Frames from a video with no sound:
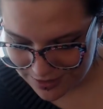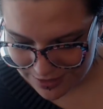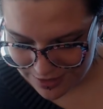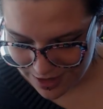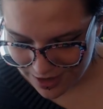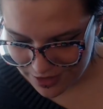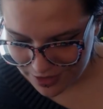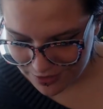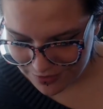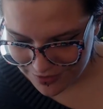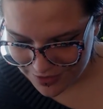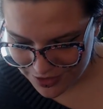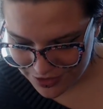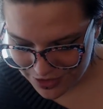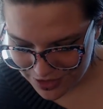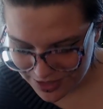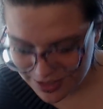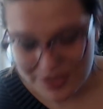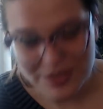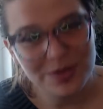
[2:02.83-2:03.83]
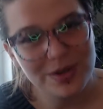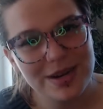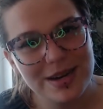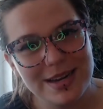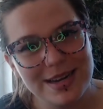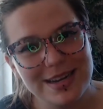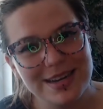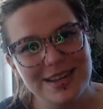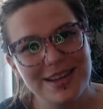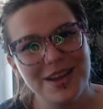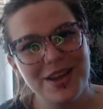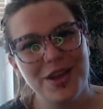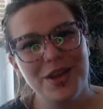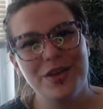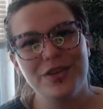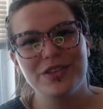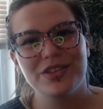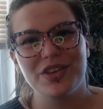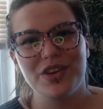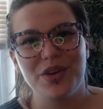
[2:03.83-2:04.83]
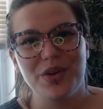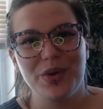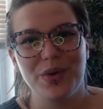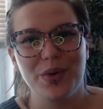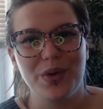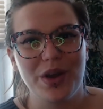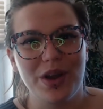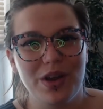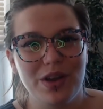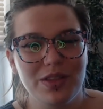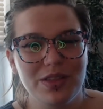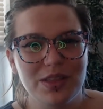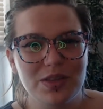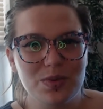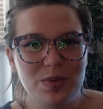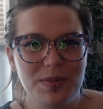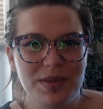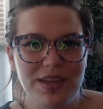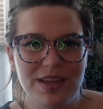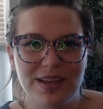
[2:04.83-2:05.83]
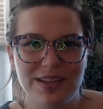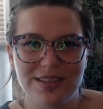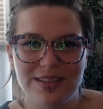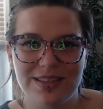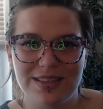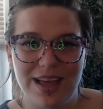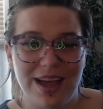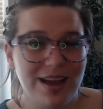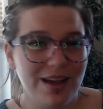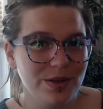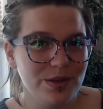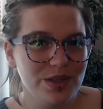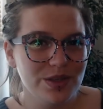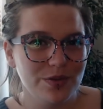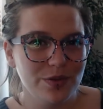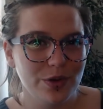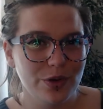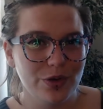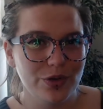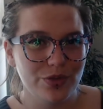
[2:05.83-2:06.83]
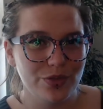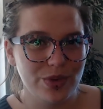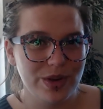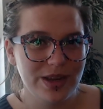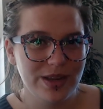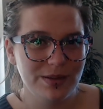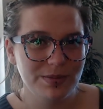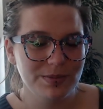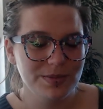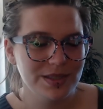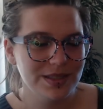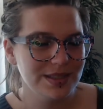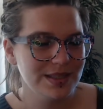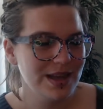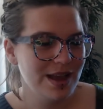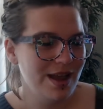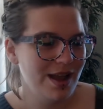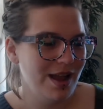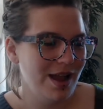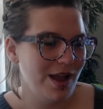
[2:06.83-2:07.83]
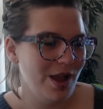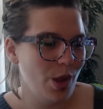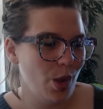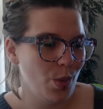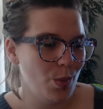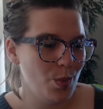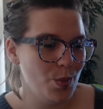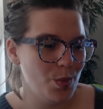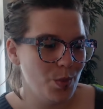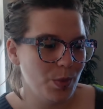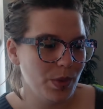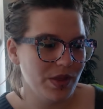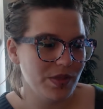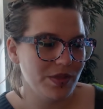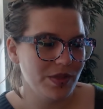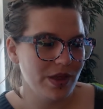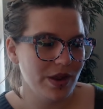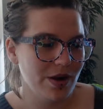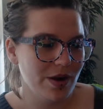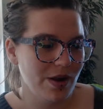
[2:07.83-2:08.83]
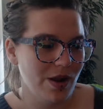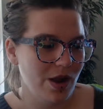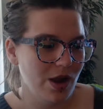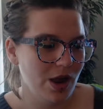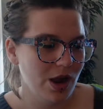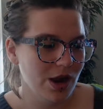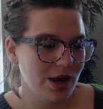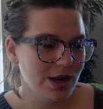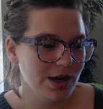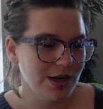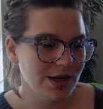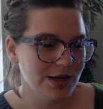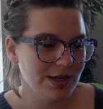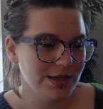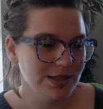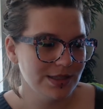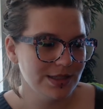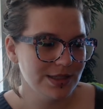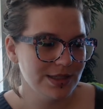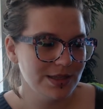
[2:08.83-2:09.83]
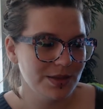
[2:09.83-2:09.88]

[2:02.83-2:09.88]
gothic fiction is, right? So this woman gets the house of her dreams, but there are some